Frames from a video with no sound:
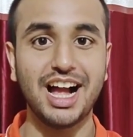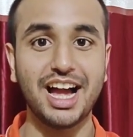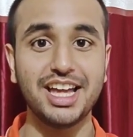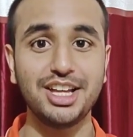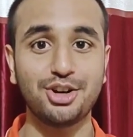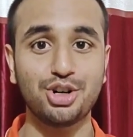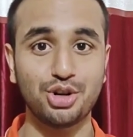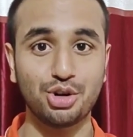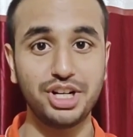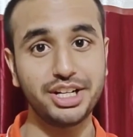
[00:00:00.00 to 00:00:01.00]
I
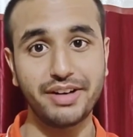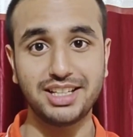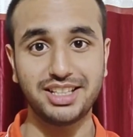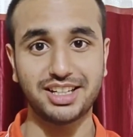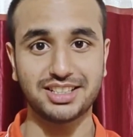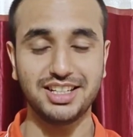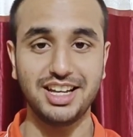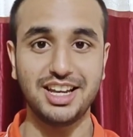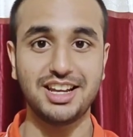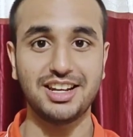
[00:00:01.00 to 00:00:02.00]
got only 26
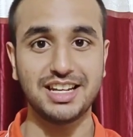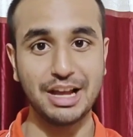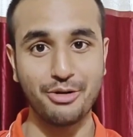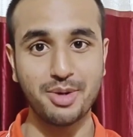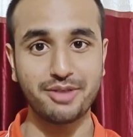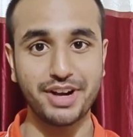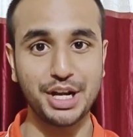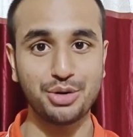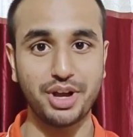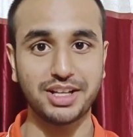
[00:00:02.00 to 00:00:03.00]
in November
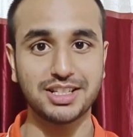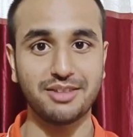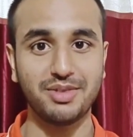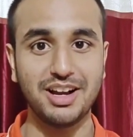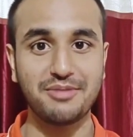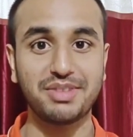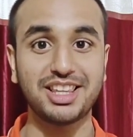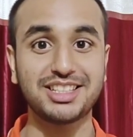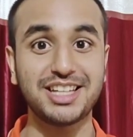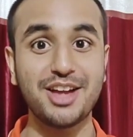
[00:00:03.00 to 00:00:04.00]
22 exam,
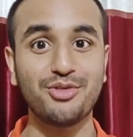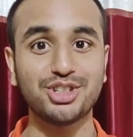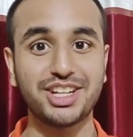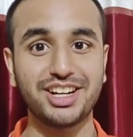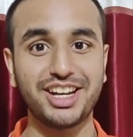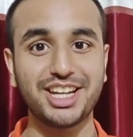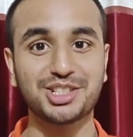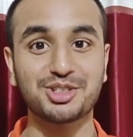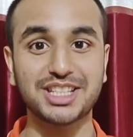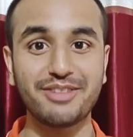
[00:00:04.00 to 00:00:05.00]
but the same was
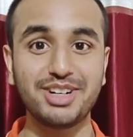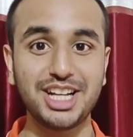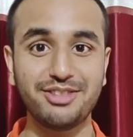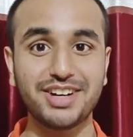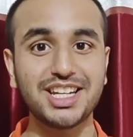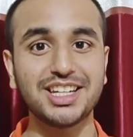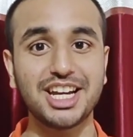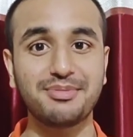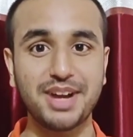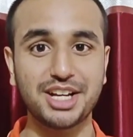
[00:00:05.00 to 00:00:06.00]
increased to
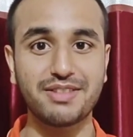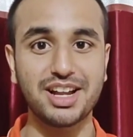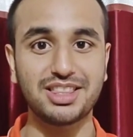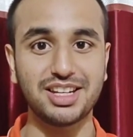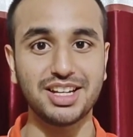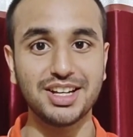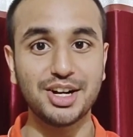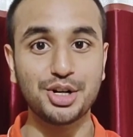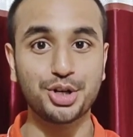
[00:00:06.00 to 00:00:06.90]
71 in May 23.